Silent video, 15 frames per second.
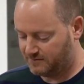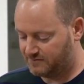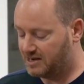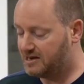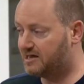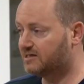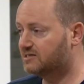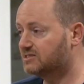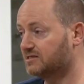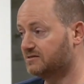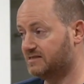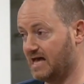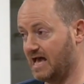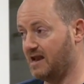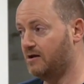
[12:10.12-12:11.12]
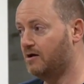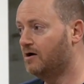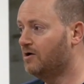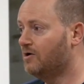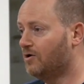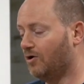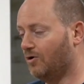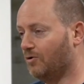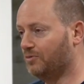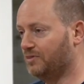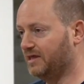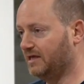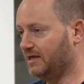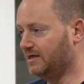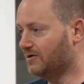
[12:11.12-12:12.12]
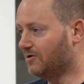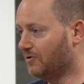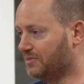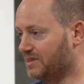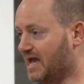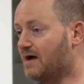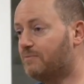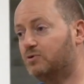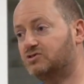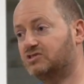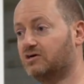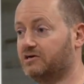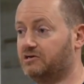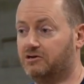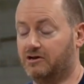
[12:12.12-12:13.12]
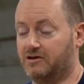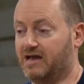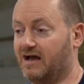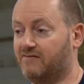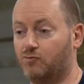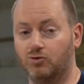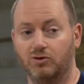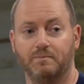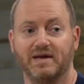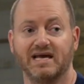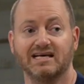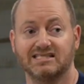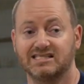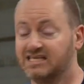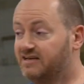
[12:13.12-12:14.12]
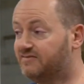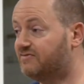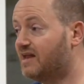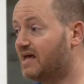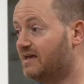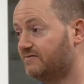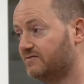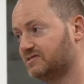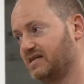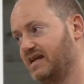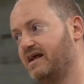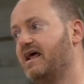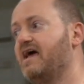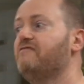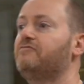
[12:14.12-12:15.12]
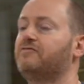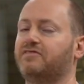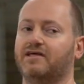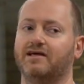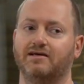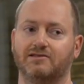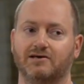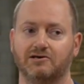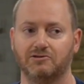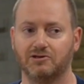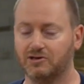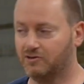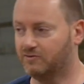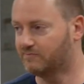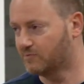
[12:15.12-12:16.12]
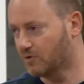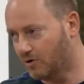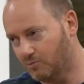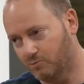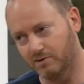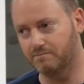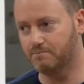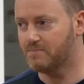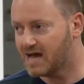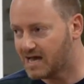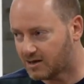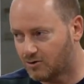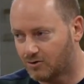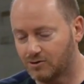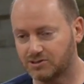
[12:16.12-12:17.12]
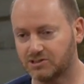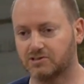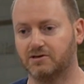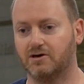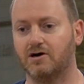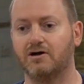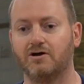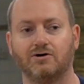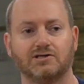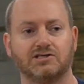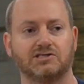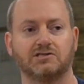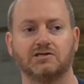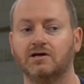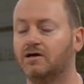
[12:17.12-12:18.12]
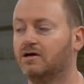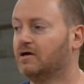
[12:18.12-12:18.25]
Linux, and then on the Apple side, you have all the BSD flavors, and then everything that you've got with macOS and iOS.